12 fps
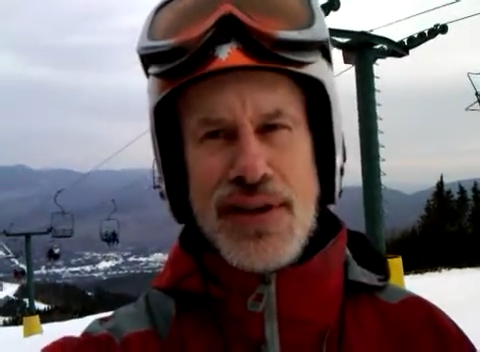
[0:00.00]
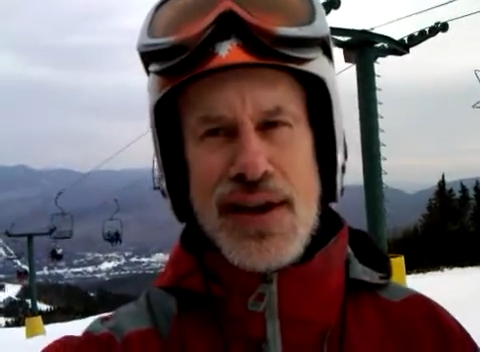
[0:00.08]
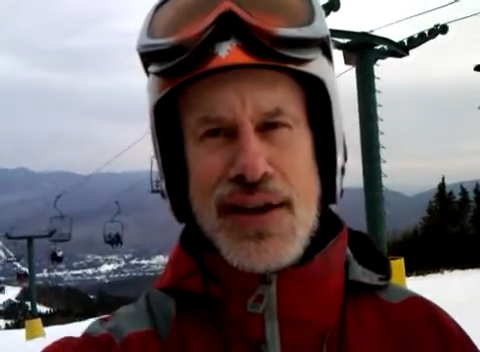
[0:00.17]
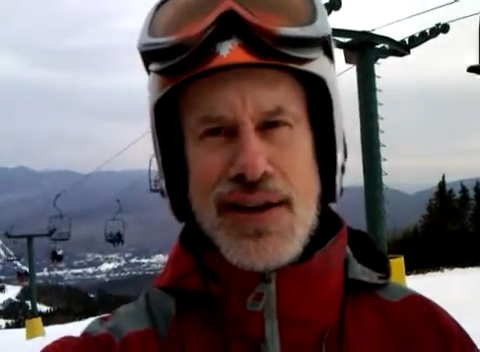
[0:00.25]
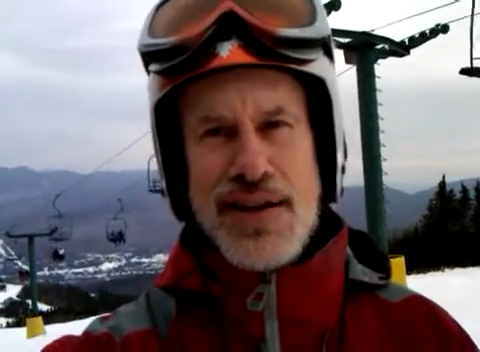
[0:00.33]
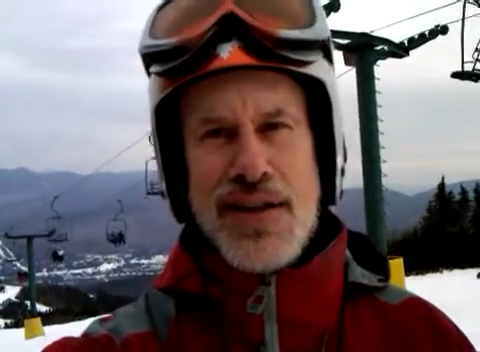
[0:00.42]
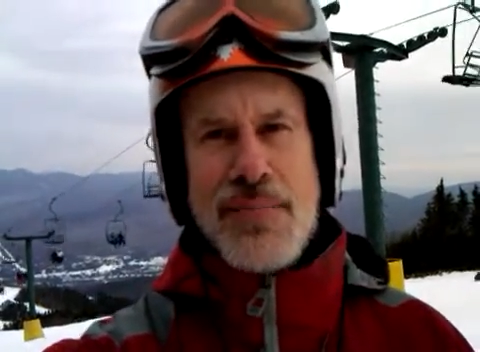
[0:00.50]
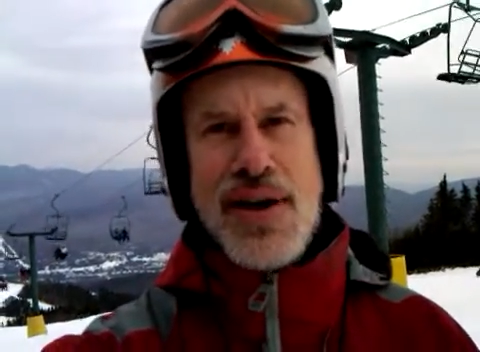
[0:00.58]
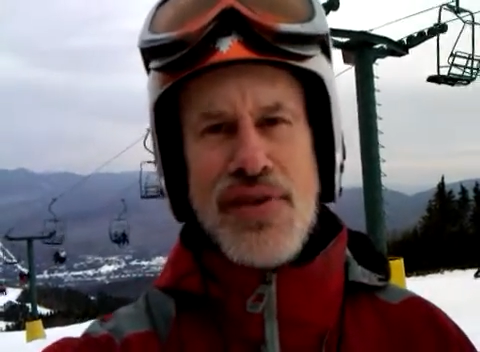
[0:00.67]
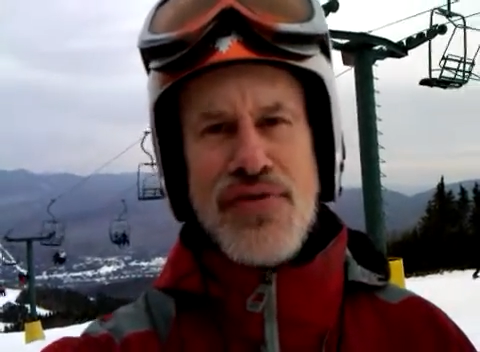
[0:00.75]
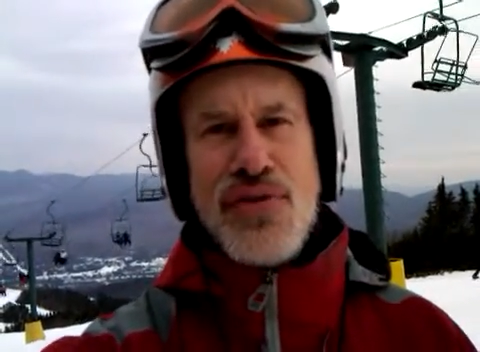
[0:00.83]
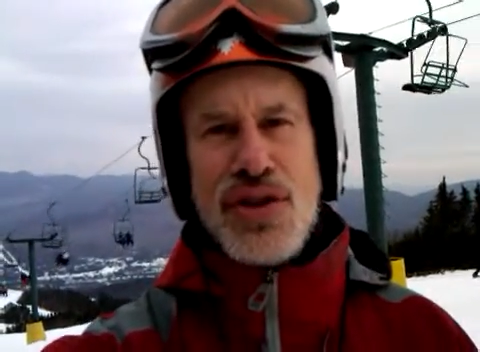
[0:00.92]
got it in the
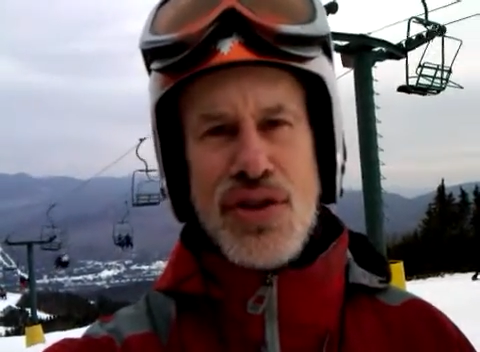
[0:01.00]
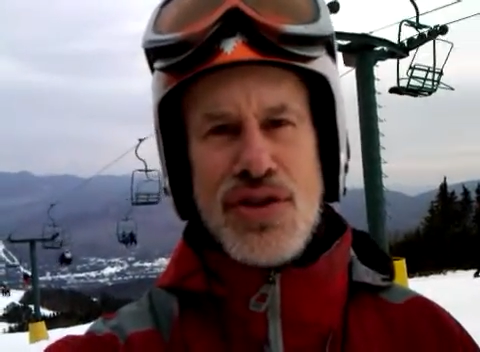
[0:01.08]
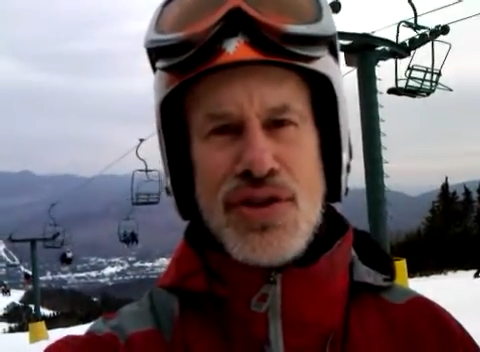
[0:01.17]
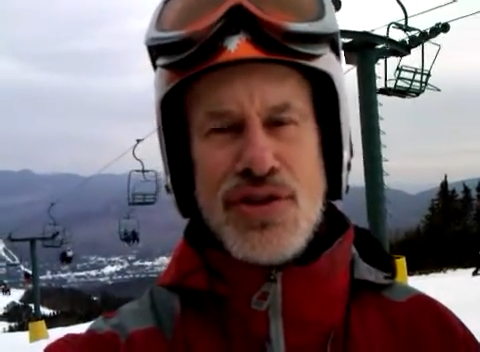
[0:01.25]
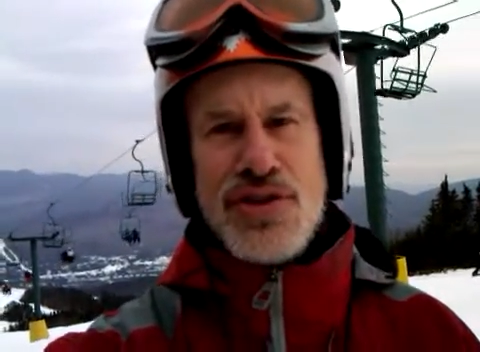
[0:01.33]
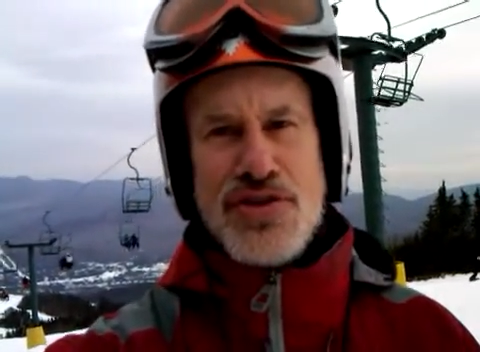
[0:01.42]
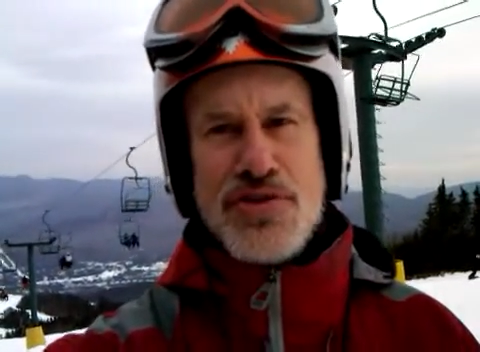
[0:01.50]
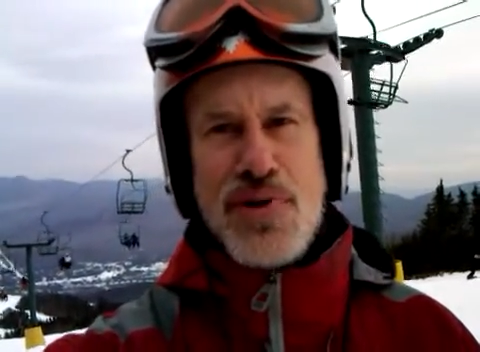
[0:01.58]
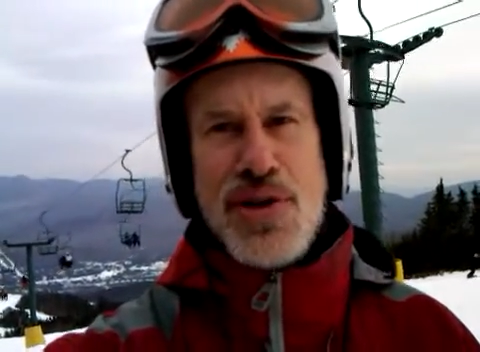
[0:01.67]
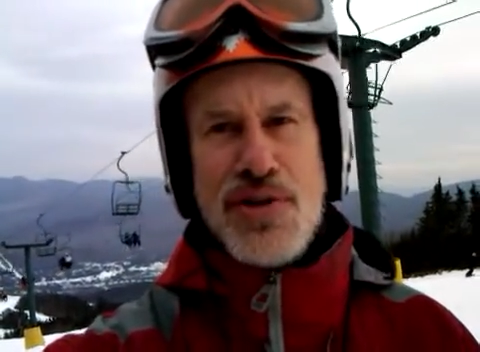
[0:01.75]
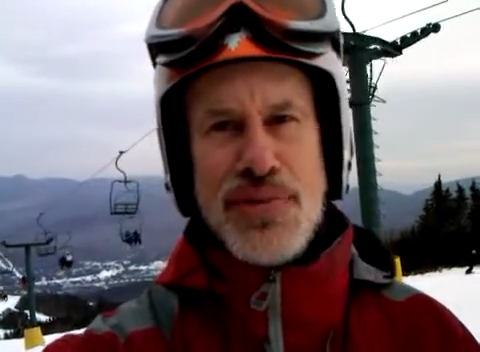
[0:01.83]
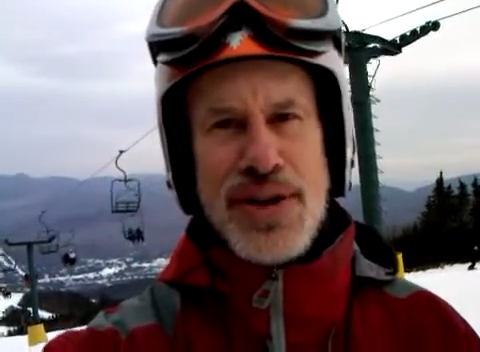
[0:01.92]
metaphorical
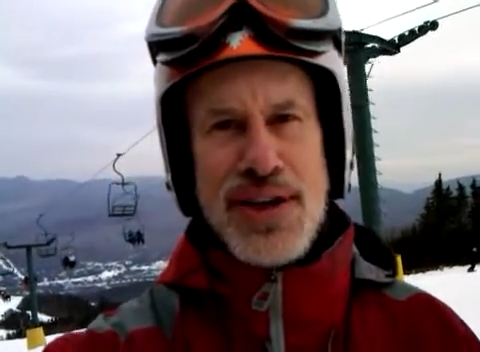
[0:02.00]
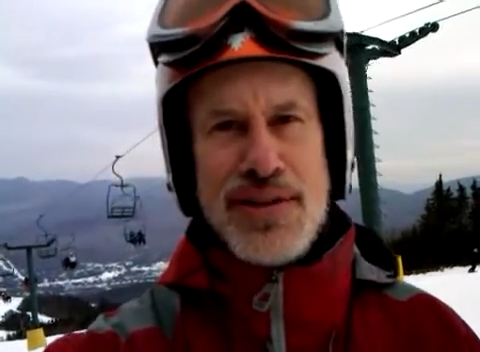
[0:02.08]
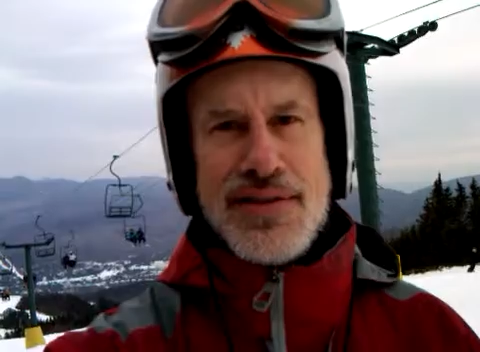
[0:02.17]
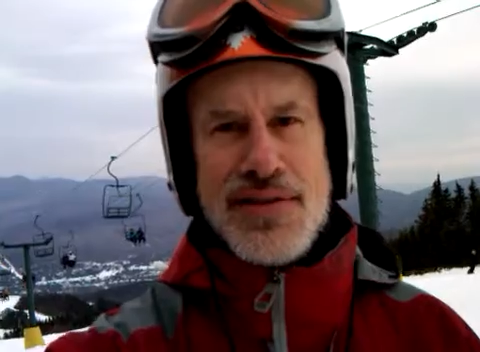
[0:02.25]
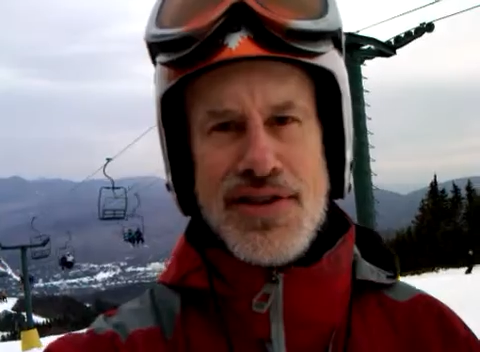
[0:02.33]
small ring,